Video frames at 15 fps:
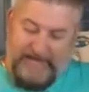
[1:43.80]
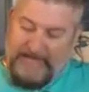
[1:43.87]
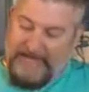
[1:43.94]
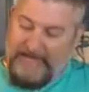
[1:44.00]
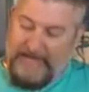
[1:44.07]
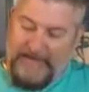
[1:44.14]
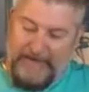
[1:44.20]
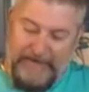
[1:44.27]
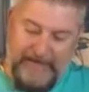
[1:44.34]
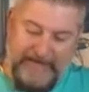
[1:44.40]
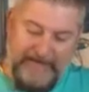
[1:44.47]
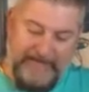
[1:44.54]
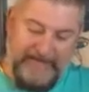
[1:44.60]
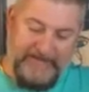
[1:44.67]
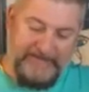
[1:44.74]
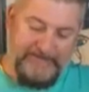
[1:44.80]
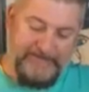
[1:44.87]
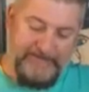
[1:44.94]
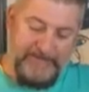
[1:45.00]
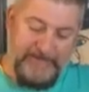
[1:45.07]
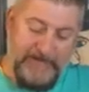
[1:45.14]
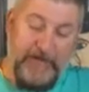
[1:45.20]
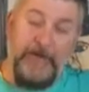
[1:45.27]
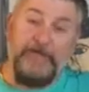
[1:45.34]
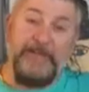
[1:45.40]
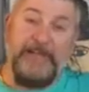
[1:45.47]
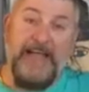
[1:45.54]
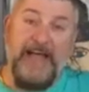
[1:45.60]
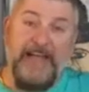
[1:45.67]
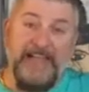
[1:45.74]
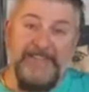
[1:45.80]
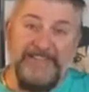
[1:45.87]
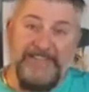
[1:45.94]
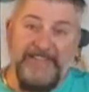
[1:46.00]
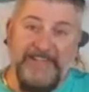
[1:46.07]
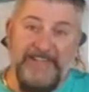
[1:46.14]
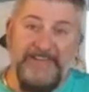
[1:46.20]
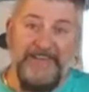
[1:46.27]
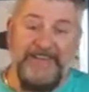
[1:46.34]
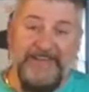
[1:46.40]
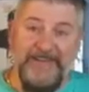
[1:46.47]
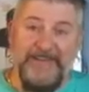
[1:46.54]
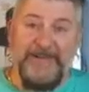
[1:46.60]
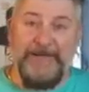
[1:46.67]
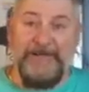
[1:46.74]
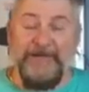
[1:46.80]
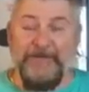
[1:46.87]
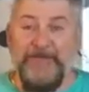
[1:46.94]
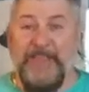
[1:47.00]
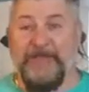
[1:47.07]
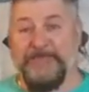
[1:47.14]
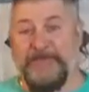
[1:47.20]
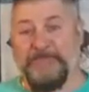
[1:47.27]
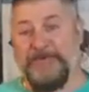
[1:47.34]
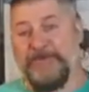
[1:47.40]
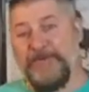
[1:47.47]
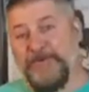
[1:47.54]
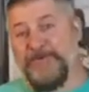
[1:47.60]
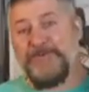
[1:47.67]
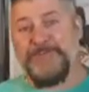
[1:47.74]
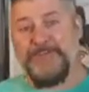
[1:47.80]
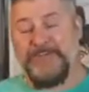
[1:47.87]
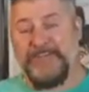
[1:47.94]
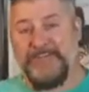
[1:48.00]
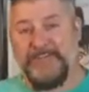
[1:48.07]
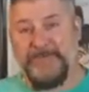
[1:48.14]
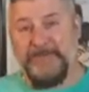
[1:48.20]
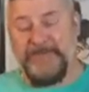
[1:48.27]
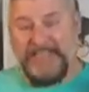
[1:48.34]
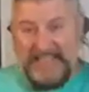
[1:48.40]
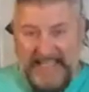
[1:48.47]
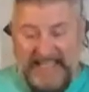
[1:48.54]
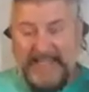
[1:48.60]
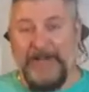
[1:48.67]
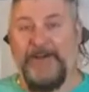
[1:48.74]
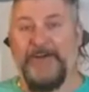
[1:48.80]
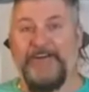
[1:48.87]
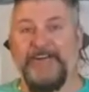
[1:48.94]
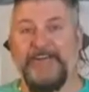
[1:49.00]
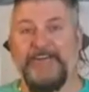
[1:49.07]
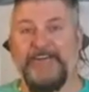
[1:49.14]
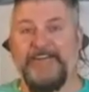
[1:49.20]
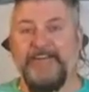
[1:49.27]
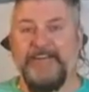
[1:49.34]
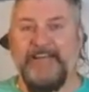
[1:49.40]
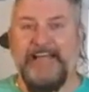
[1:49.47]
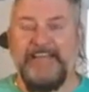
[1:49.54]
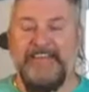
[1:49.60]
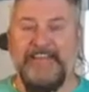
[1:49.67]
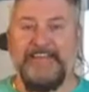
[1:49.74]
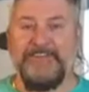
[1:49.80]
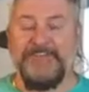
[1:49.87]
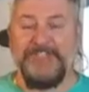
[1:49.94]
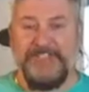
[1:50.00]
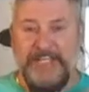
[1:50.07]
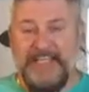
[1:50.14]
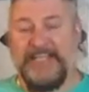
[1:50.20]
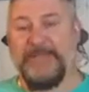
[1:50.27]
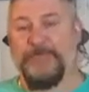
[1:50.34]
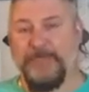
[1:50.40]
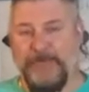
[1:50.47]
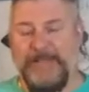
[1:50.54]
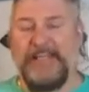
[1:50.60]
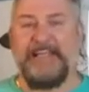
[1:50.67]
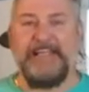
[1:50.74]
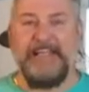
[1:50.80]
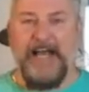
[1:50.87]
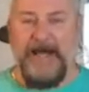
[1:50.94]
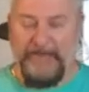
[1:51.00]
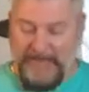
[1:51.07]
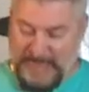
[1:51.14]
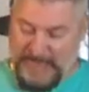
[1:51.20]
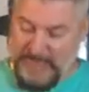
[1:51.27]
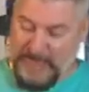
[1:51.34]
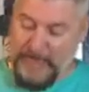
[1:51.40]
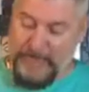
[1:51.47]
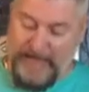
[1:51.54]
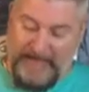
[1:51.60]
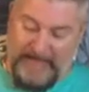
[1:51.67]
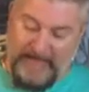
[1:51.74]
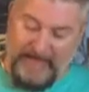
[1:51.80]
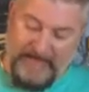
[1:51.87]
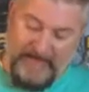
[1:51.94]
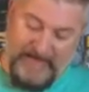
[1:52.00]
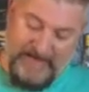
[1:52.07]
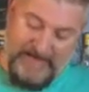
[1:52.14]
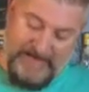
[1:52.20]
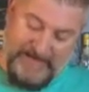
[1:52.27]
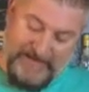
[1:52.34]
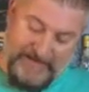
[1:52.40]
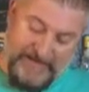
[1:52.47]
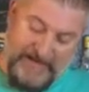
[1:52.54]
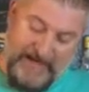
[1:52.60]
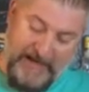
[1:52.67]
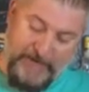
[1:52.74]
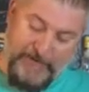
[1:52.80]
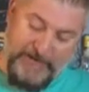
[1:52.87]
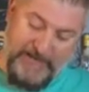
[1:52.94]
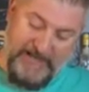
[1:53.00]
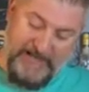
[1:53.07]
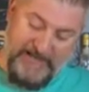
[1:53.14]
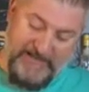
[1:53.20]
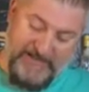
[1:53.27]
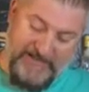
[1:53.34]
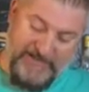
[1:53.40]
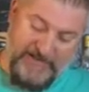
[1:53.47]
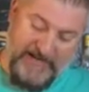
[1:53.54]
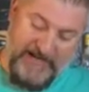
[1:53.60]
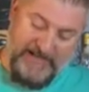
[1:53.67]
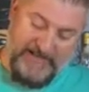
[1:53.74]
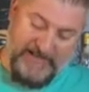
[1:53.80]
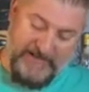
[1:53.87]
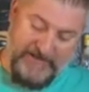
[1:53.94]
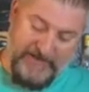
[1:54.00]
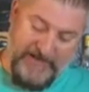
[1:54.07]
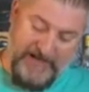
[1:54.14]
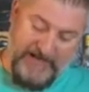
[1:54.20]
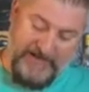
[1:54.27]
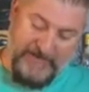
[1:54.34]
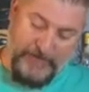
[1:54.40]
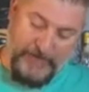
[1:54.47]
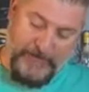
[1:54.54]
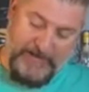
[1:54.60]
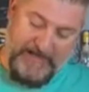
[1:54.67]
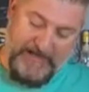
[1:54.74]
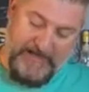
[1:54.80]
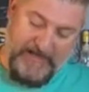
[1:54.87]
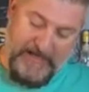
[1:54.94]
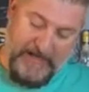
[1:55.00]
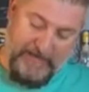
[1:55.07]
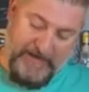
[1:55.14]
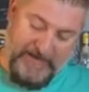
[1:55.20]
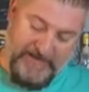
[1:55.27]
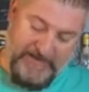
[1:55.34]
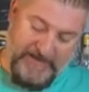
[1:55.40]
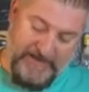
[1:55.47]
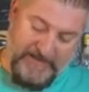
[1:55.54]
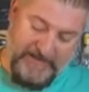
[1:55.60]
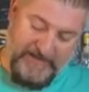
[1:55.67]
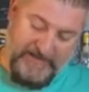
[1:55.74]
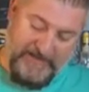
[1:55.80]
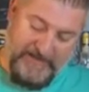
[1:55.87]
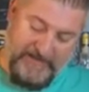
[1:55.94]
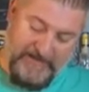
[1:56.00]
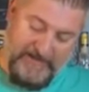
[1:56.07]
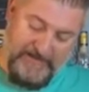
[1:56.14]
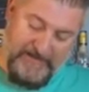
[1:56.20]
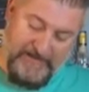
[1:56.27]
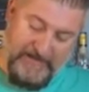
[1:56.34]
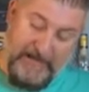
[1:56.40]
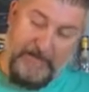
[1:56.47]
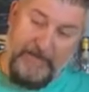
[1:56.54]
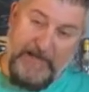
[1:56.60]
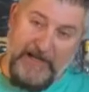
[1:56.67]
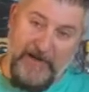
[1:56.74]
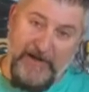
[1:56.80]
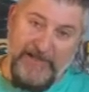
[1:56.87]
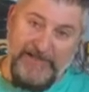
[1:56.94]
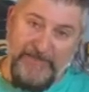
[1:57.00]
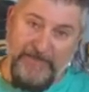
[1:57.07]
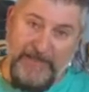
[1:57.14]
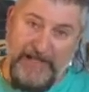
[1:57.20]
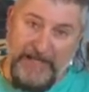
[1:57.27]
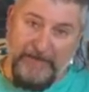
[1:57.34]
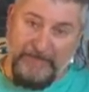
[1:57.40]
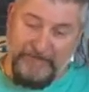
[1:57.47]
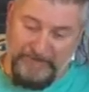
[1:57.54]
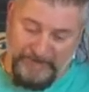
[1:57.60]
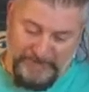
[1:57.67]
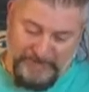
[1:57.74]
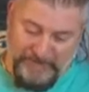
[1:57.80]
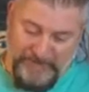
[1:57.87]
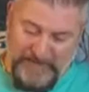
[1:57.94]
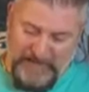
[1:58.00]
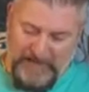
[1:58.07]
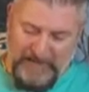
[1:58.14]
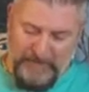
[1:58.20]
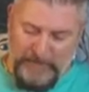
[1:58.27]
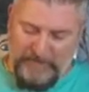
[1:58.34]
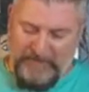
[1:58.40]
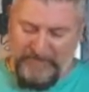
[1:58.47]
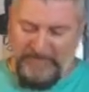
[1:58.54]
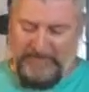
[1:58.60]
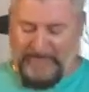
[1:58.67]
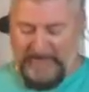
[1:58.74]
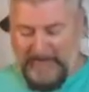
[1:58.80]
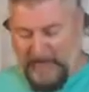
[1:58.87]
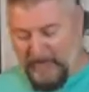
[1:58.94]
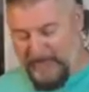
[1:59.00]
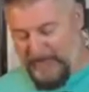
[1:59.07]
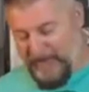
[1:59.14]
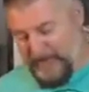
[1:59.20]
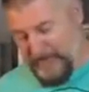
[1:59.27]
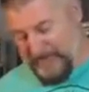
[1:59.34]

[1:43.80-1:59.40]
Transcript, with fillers: You know, you know it'd be nice if the producer was here and then she could read comments to me so that I wouldn't get distracted trying to read comments. That'd be an awesome thing. It would be very helpful.